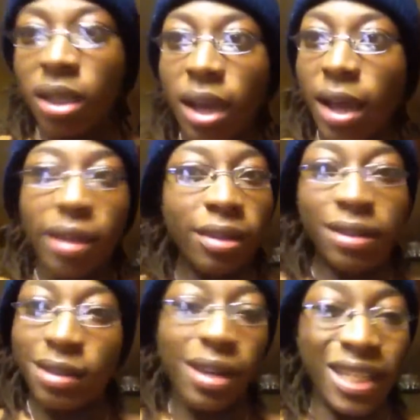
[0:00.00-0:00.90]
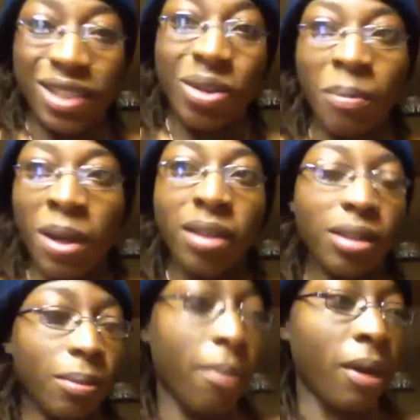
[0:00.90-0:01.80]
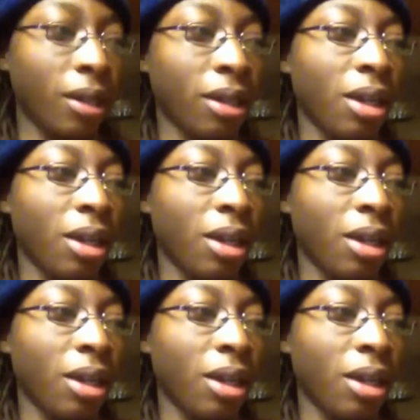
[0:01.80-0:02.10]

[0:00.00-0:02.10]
nah, not so much. But